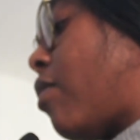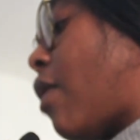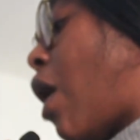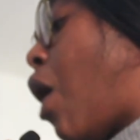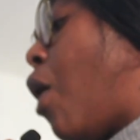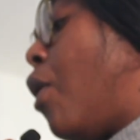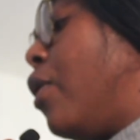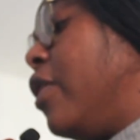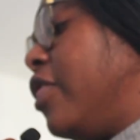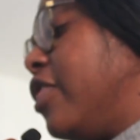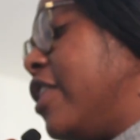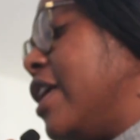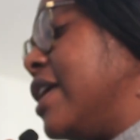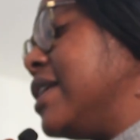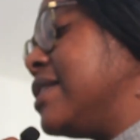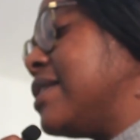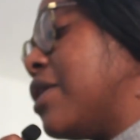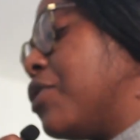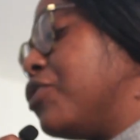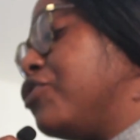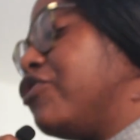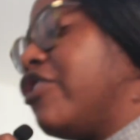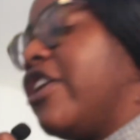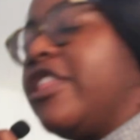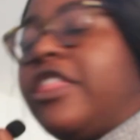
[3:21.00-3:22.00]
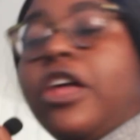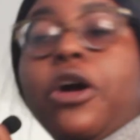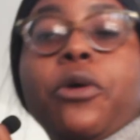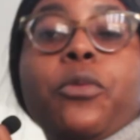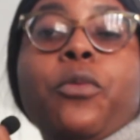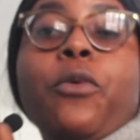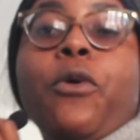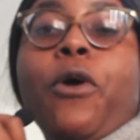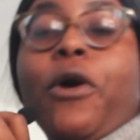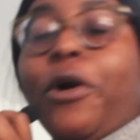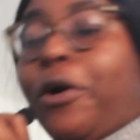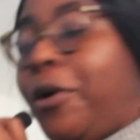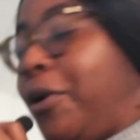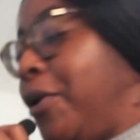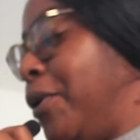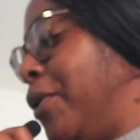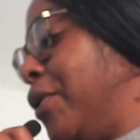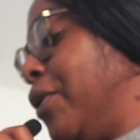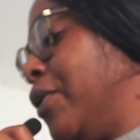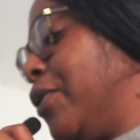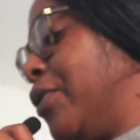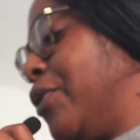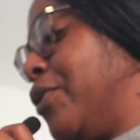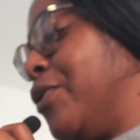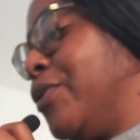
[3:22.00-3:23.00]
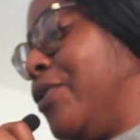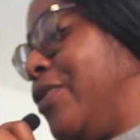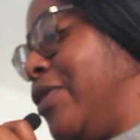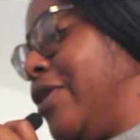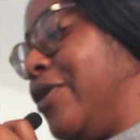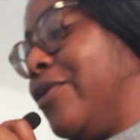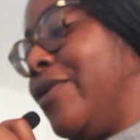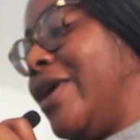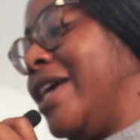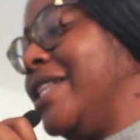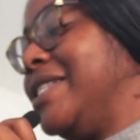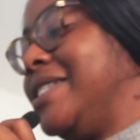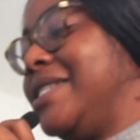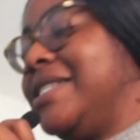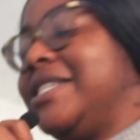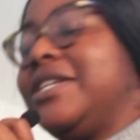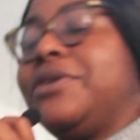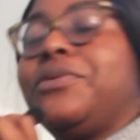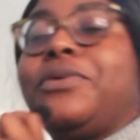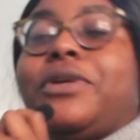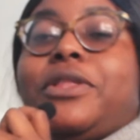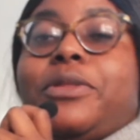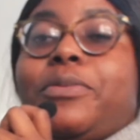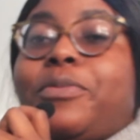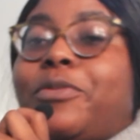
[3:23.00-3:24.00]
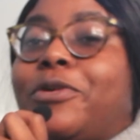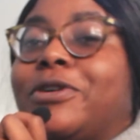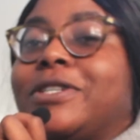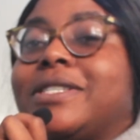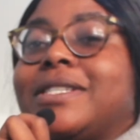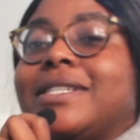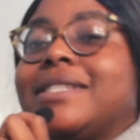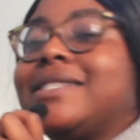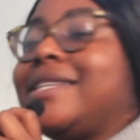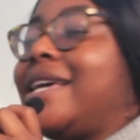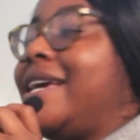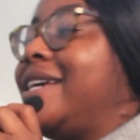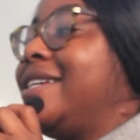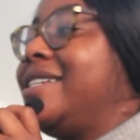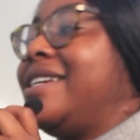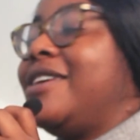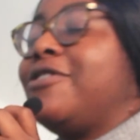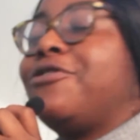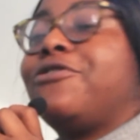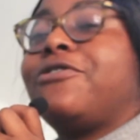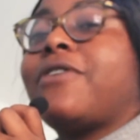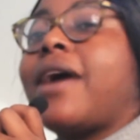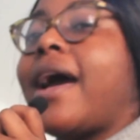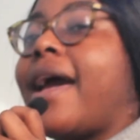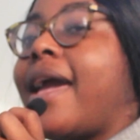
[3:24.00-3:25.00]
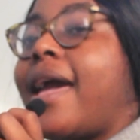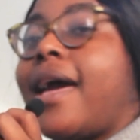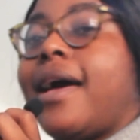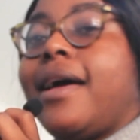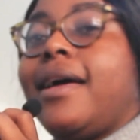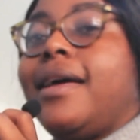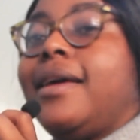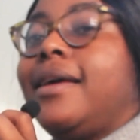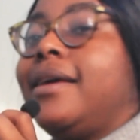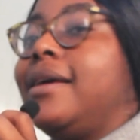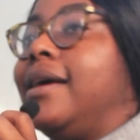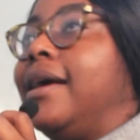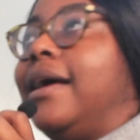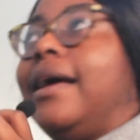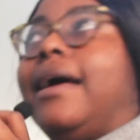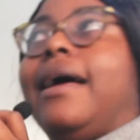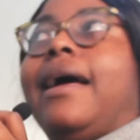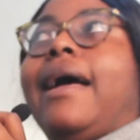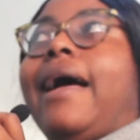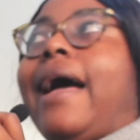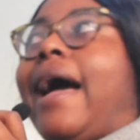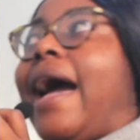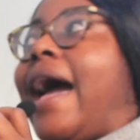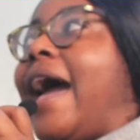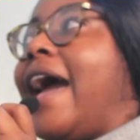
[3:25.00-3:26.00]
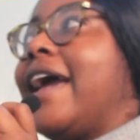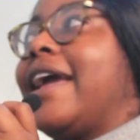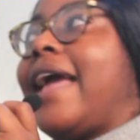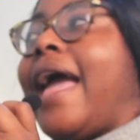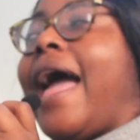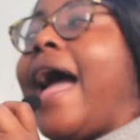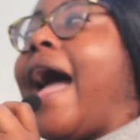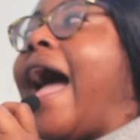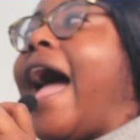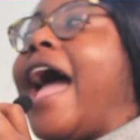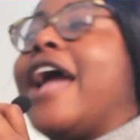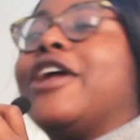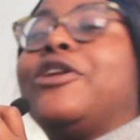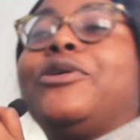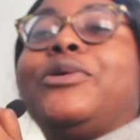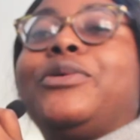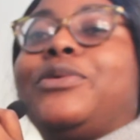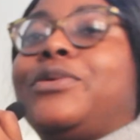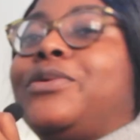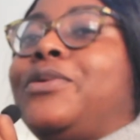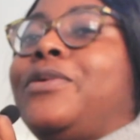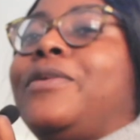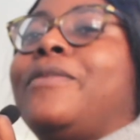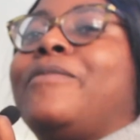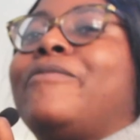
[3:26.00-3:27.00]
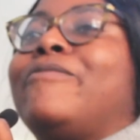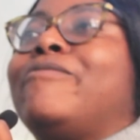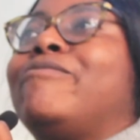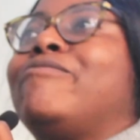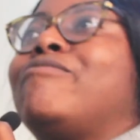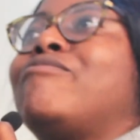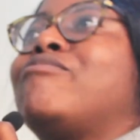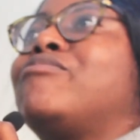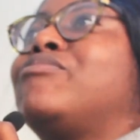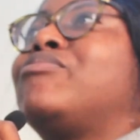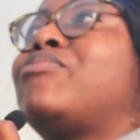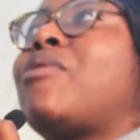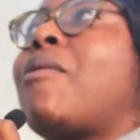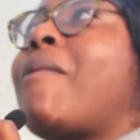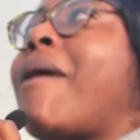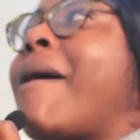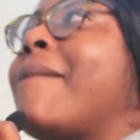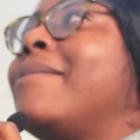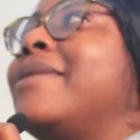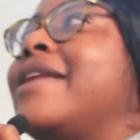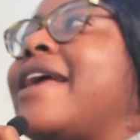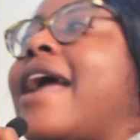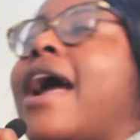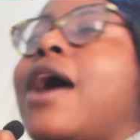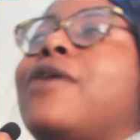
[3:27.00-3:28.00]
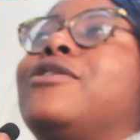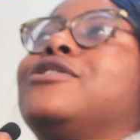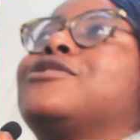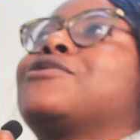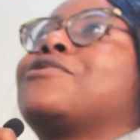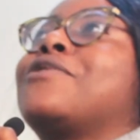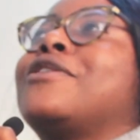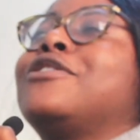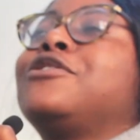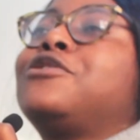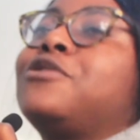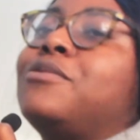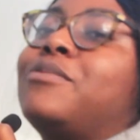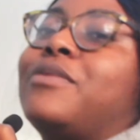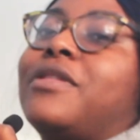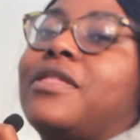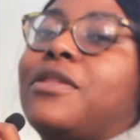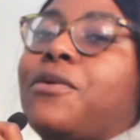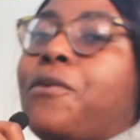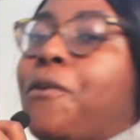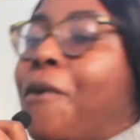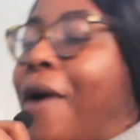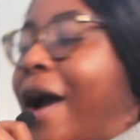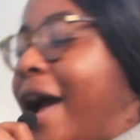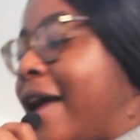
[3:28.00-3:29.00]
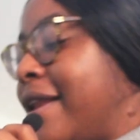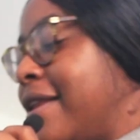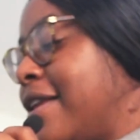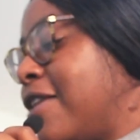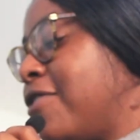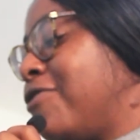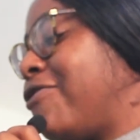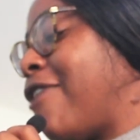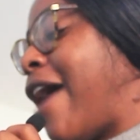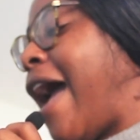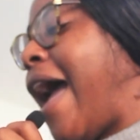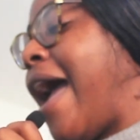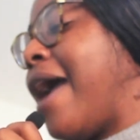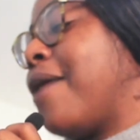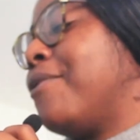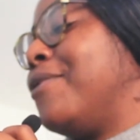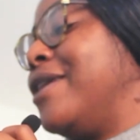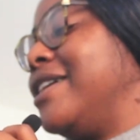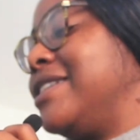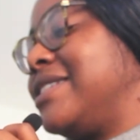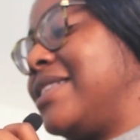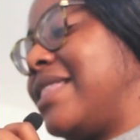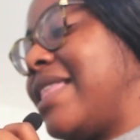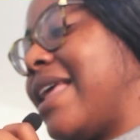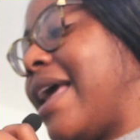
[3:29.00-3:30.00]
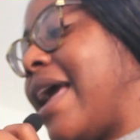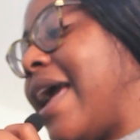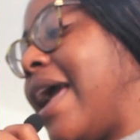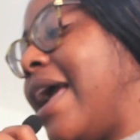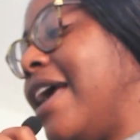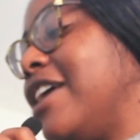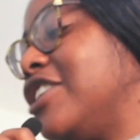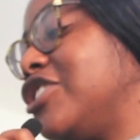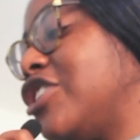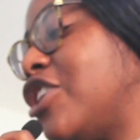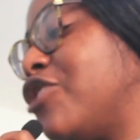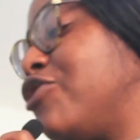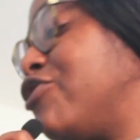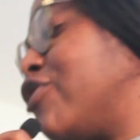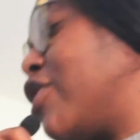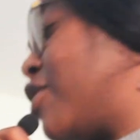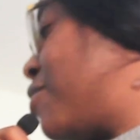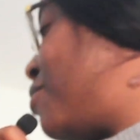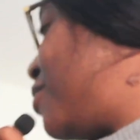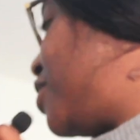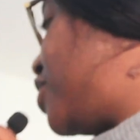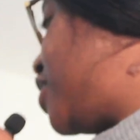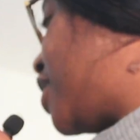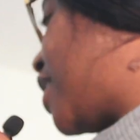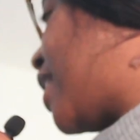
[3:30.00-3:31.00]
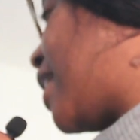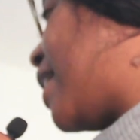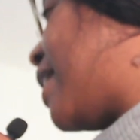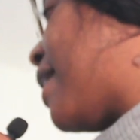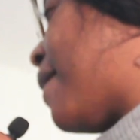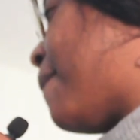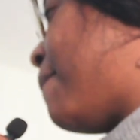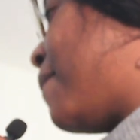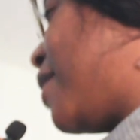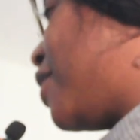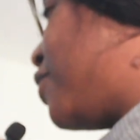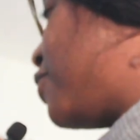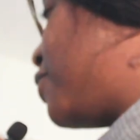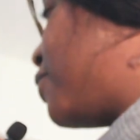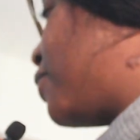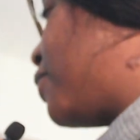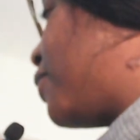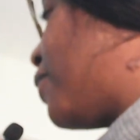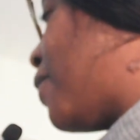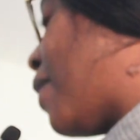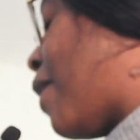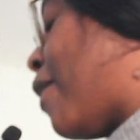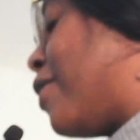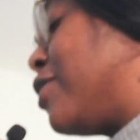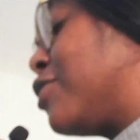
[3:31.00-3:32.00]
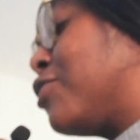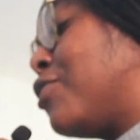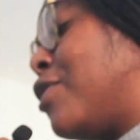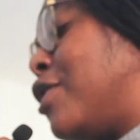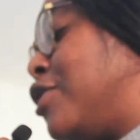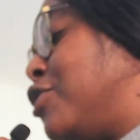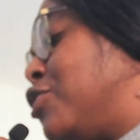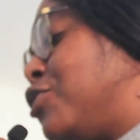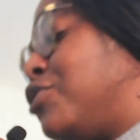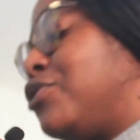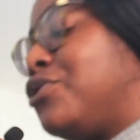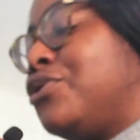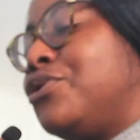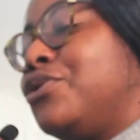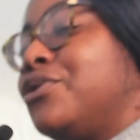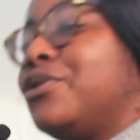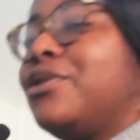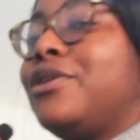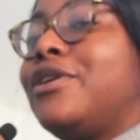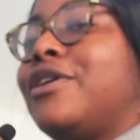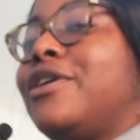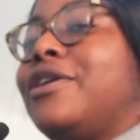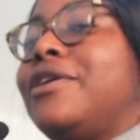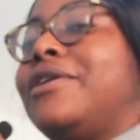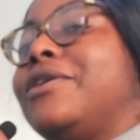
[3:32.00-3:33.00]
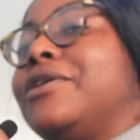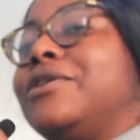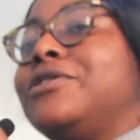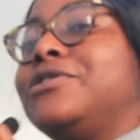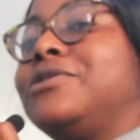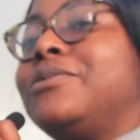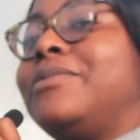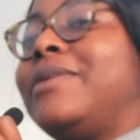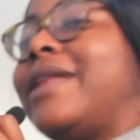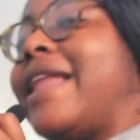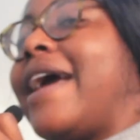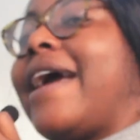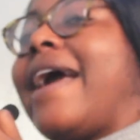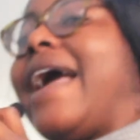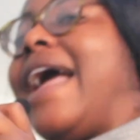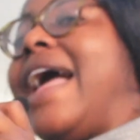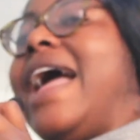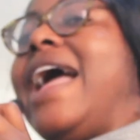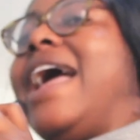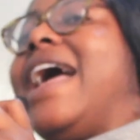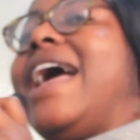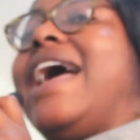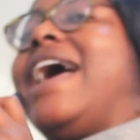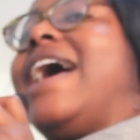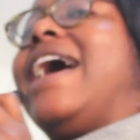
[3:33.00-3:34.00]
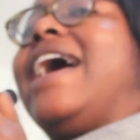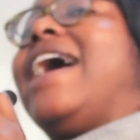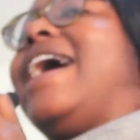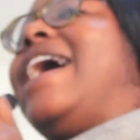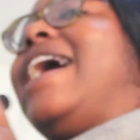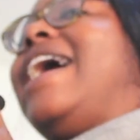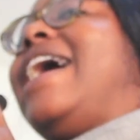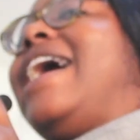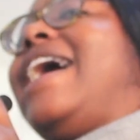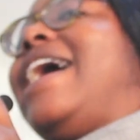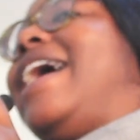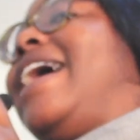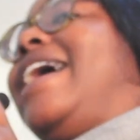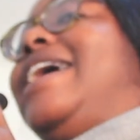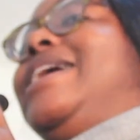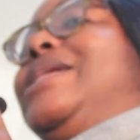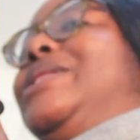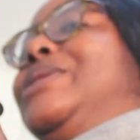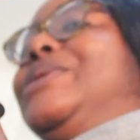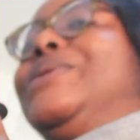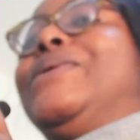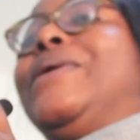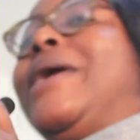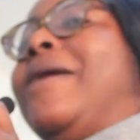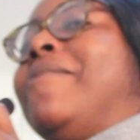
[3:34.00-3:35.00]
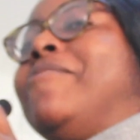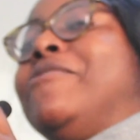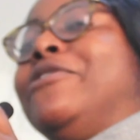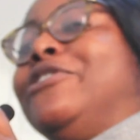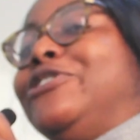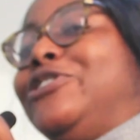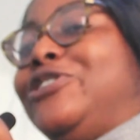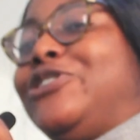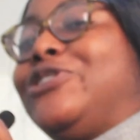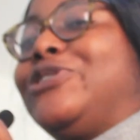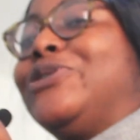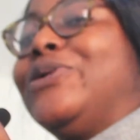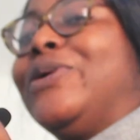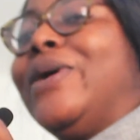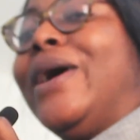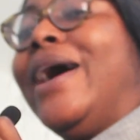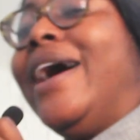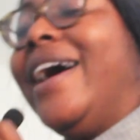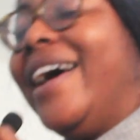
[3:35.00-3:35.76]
on this, I would rather walk through the Red Sea with Moses. Fire. I don't know. Probably I was going to be the one. If I was there, Shadrach, Meshach, and Abednego, I was going to be like, no, I'm not sure.